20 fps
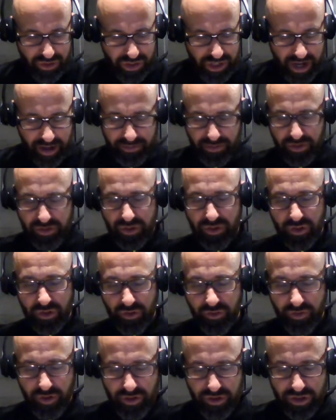chapter 2,
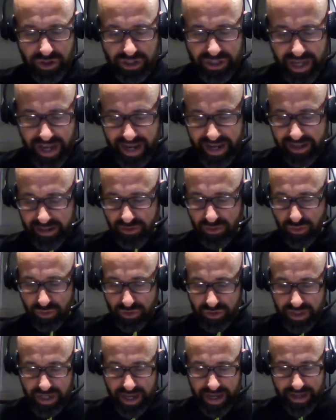verses 8 through
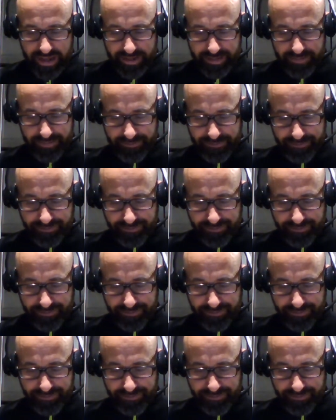10,